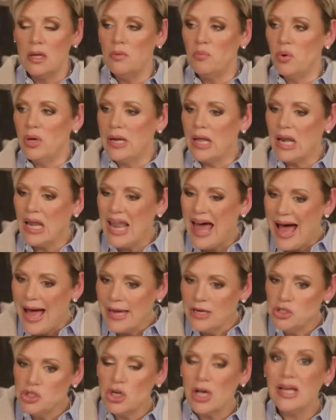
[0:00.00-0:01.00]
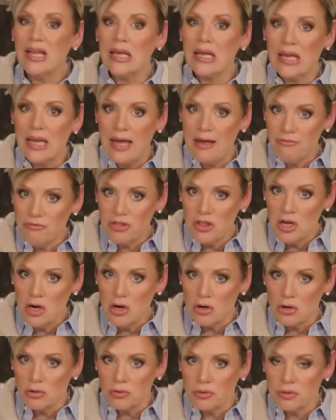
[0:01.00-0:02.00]
When Elijah left the
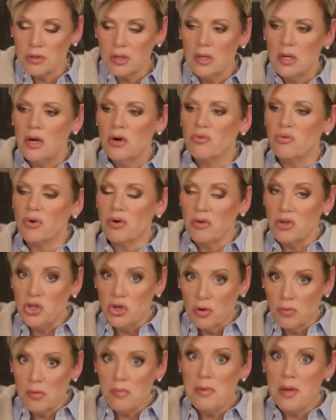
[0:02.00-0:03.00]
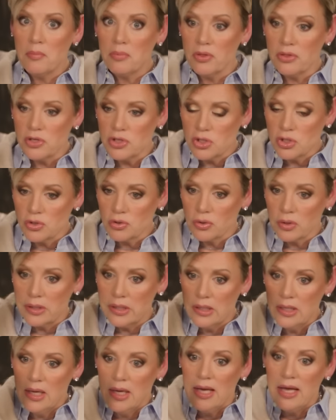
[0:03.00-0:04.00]
earth, you'll remember the
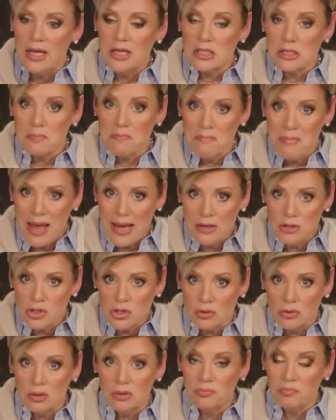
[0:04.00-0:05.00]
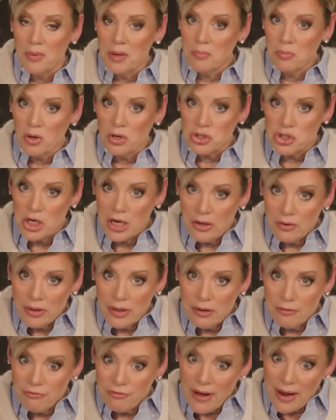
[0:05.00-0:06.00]
story. His mantle, remember, a
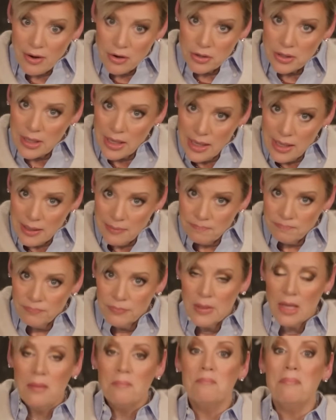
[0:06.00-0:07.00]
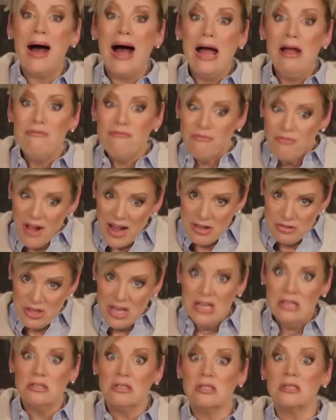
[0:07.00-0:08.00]
chariot of fire came. Yes. By faith,
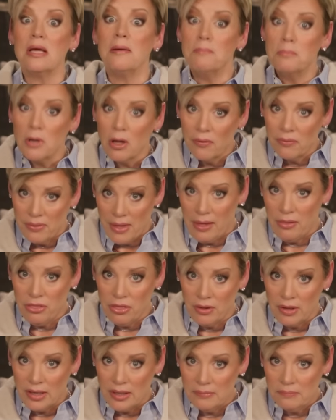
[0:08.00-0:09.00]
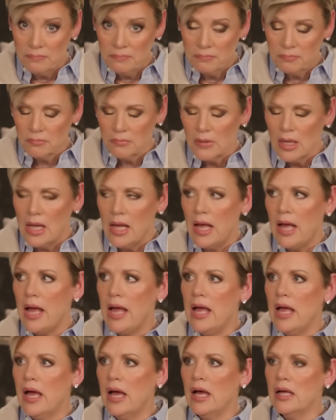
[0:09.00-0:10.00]
he stepped on that thing.
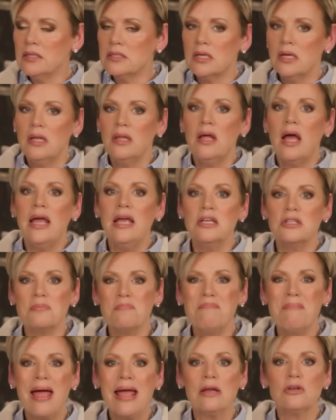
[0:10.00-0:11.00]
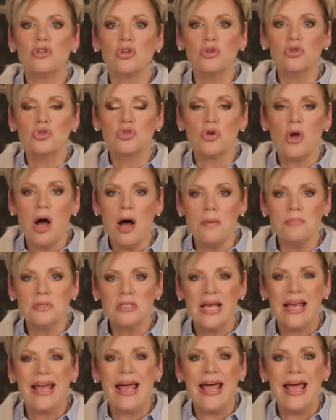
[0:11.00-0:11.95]
And his mantle dropped,